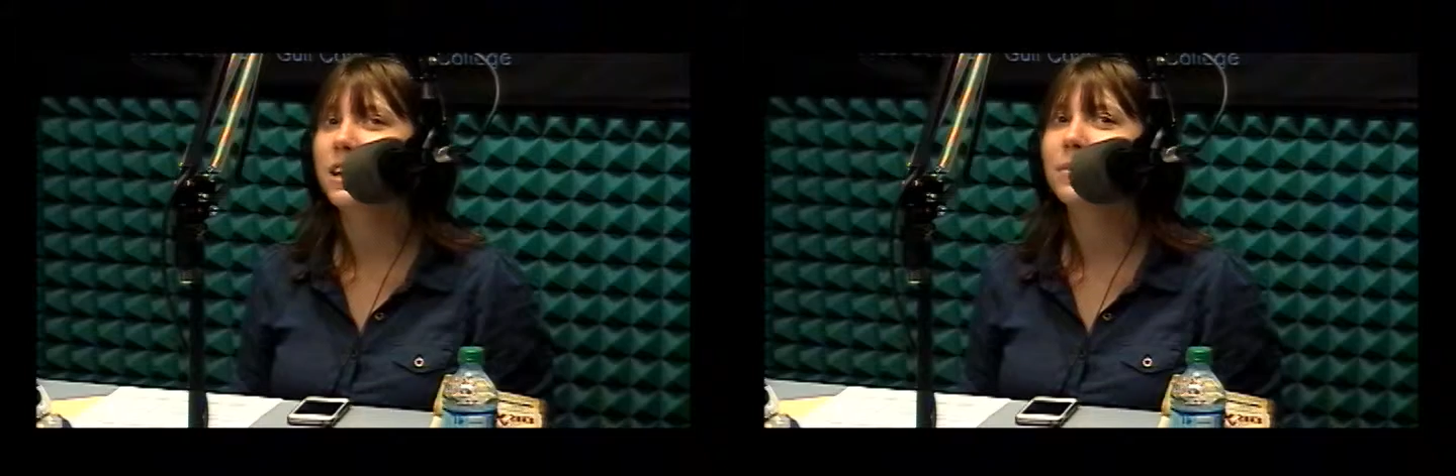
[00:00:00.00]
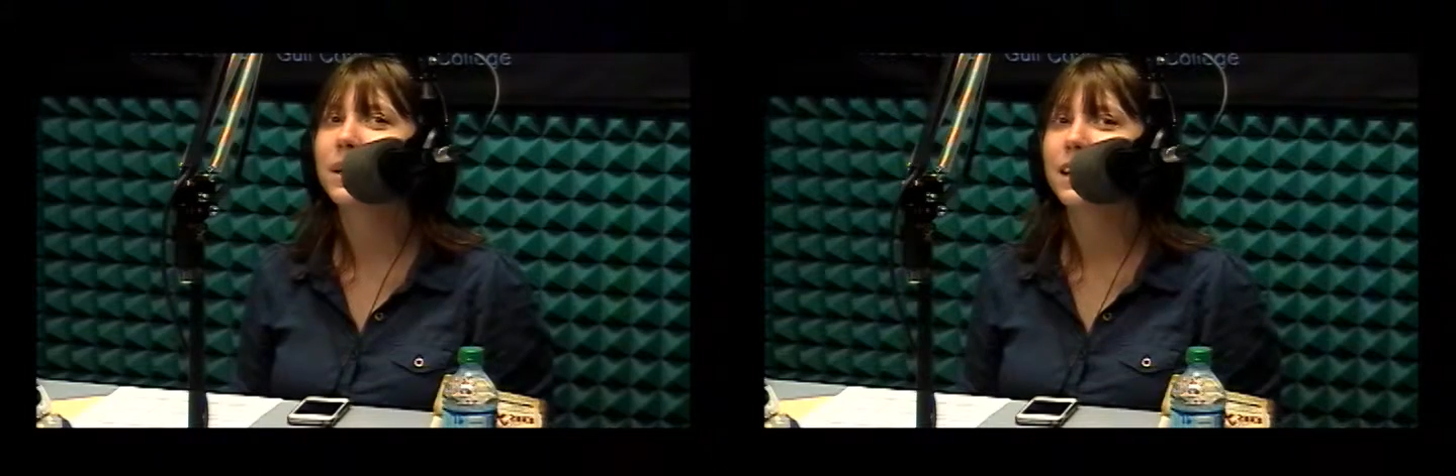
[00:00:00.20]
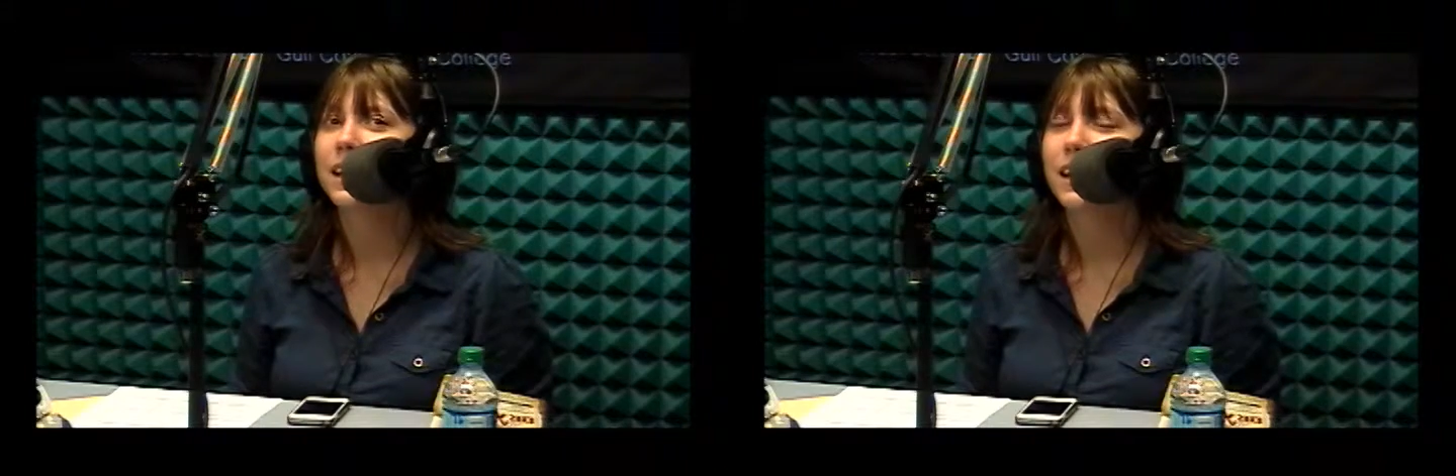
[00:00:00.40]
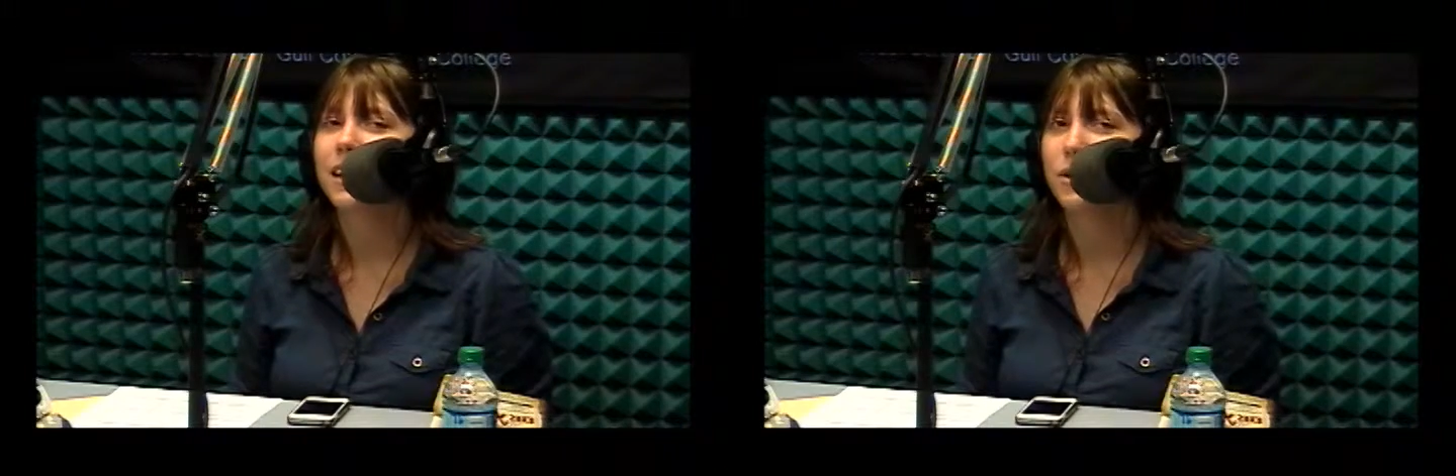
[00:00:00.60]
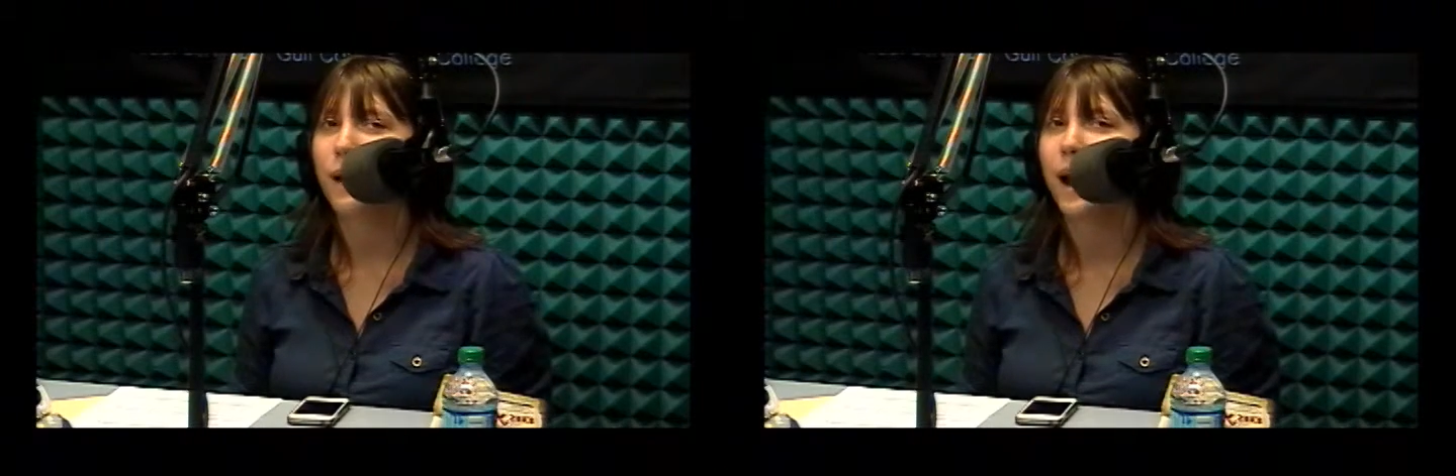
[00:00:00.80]
up getting like
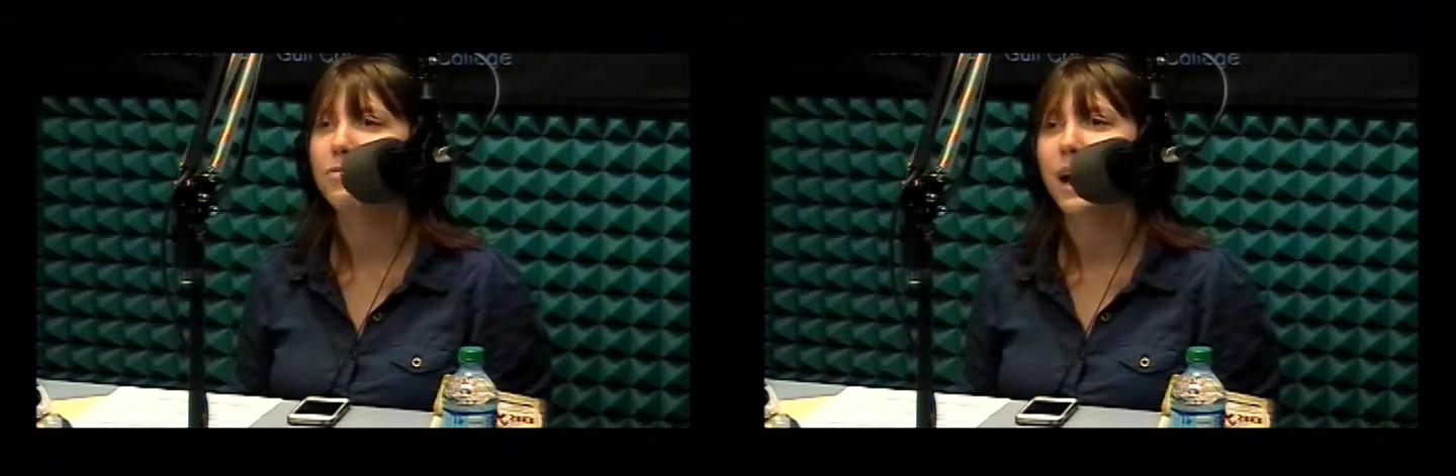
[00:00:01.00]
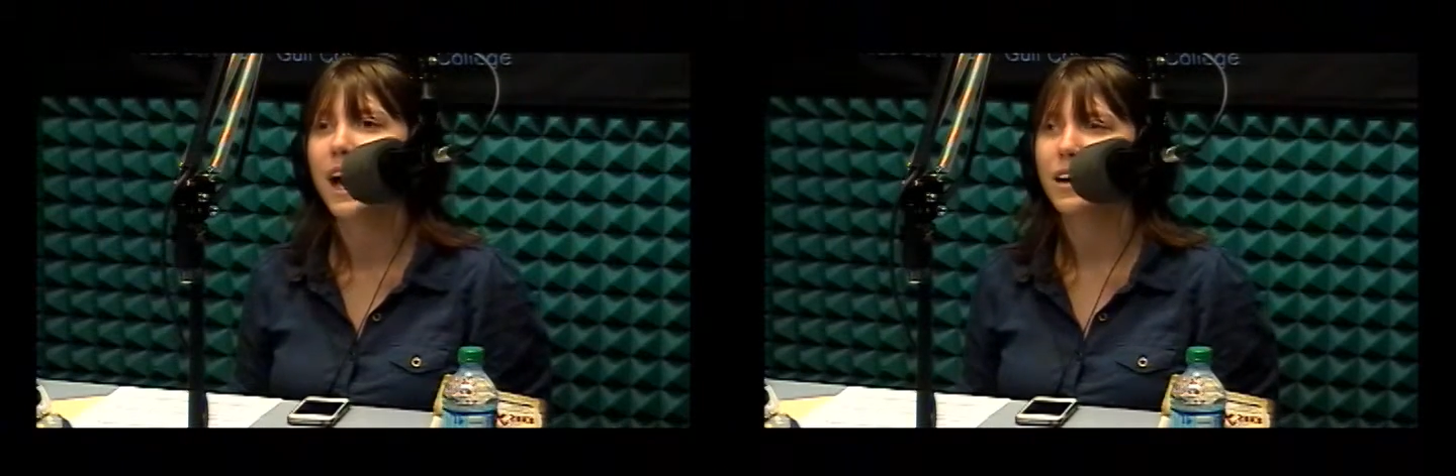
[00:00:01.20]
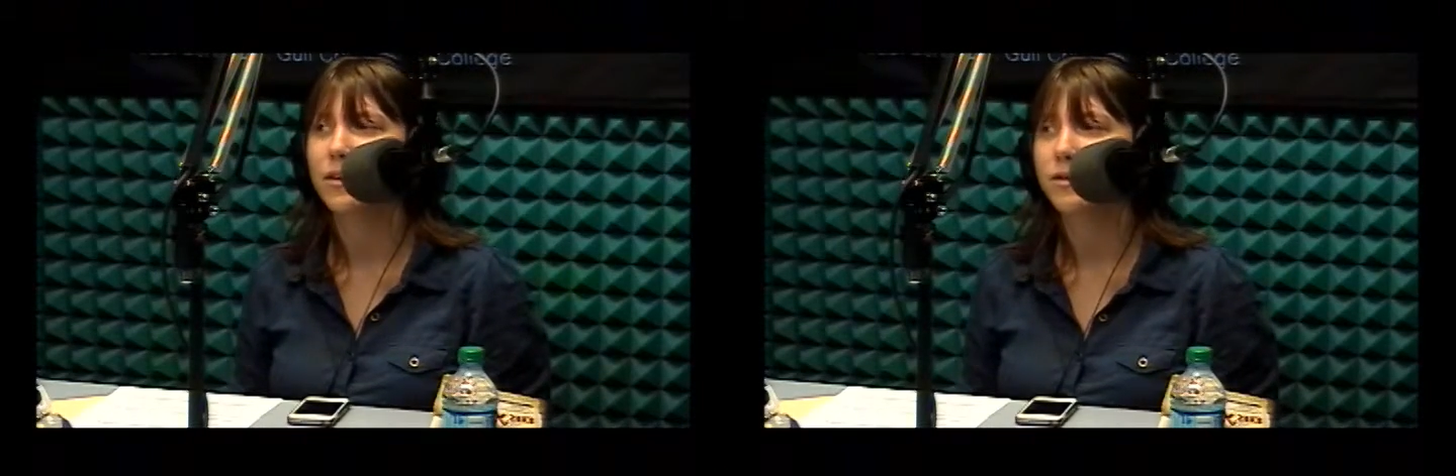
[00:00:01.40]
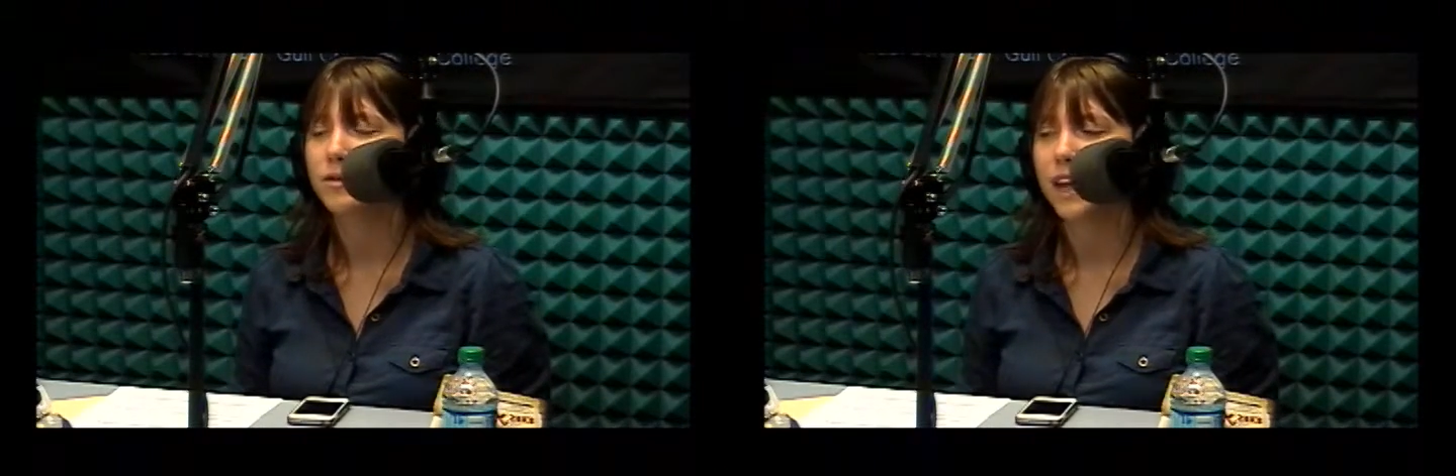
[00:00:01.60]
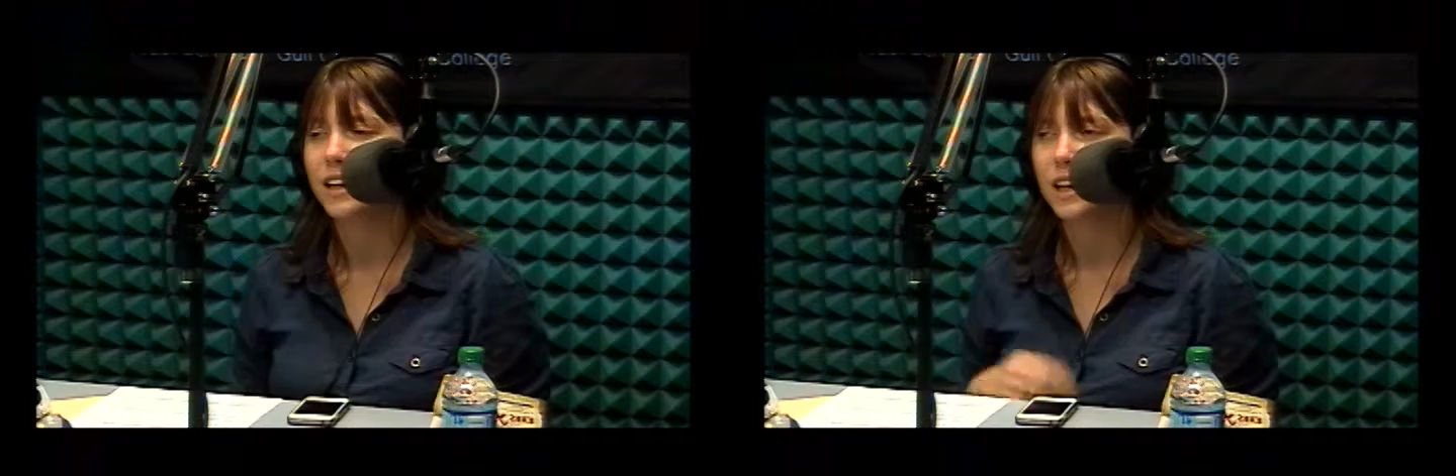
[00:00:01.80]
a grab bag
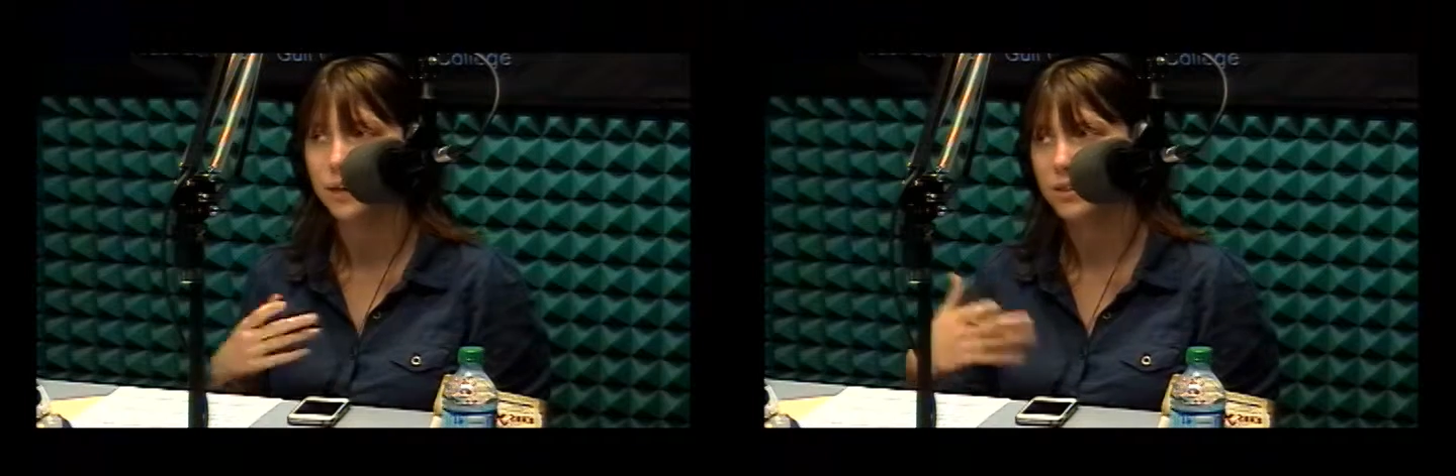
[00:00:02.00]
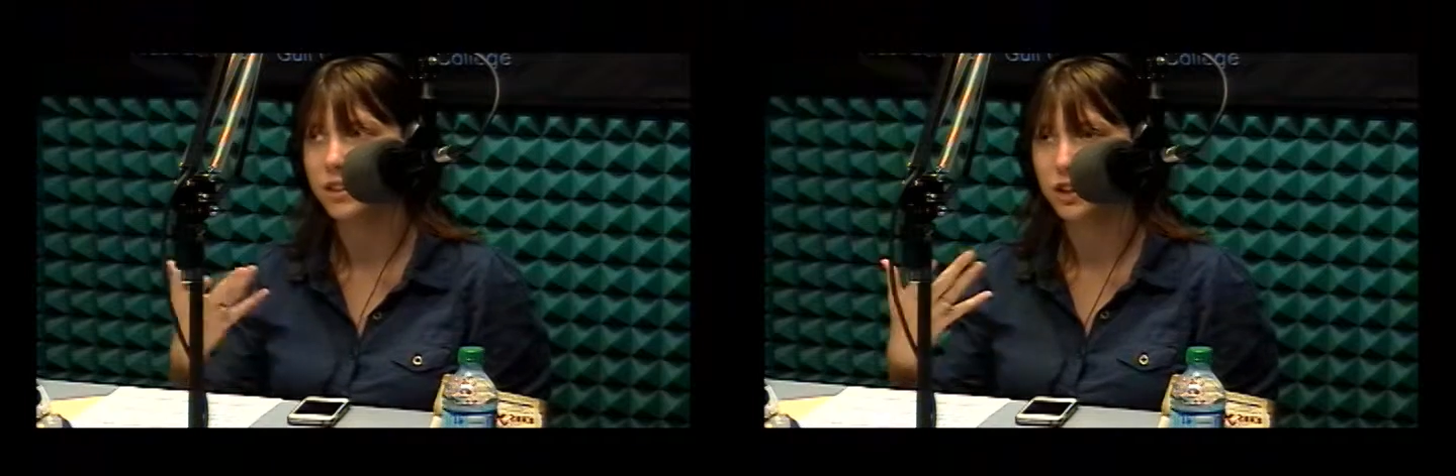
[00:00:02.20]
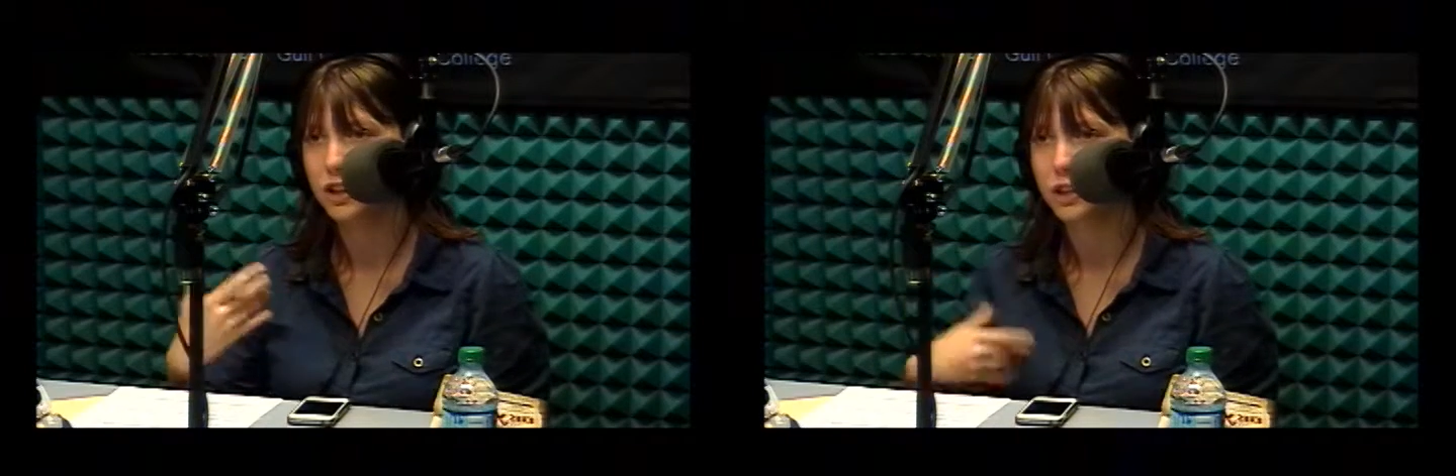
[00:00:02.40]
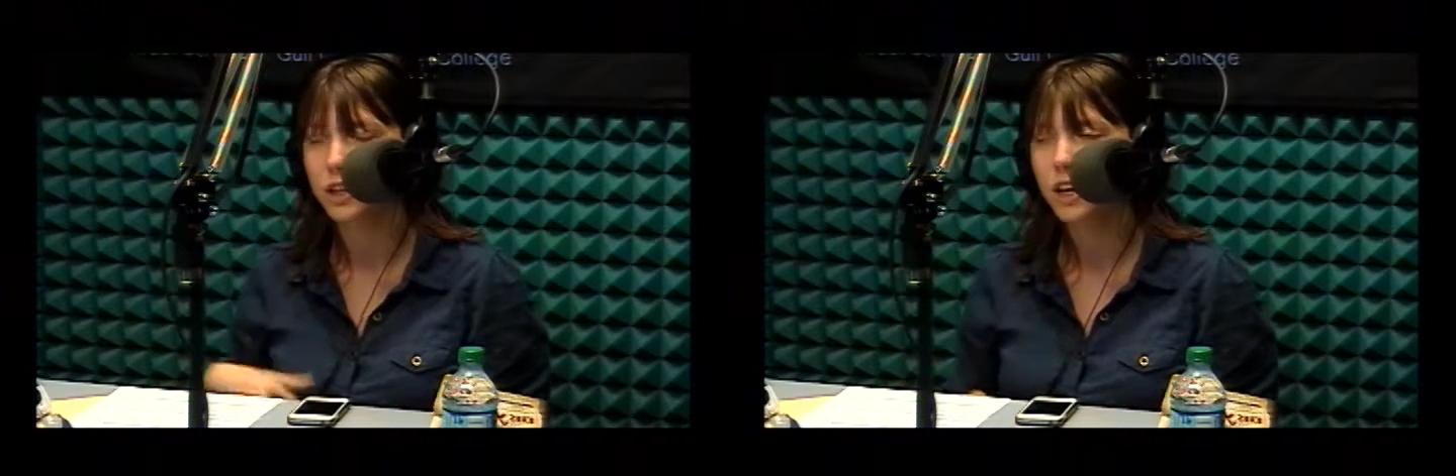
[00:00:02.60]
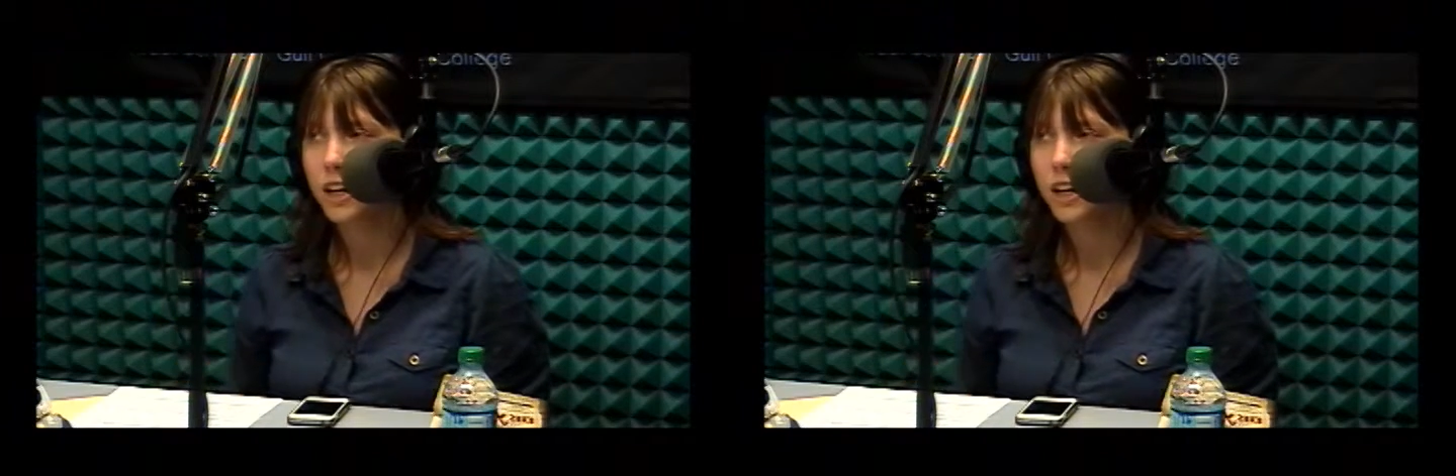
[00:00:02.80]
of like gifts because she